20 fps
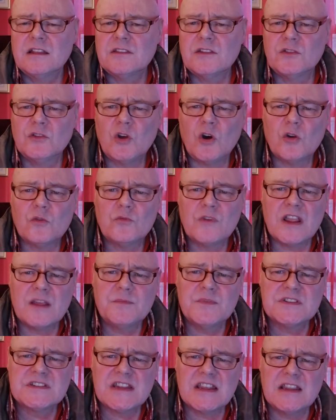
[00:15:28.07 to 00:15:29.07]
they're not
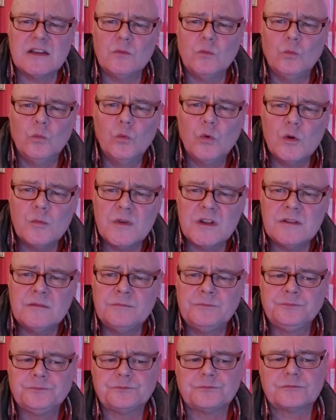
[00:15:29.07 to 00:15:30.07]
representing women,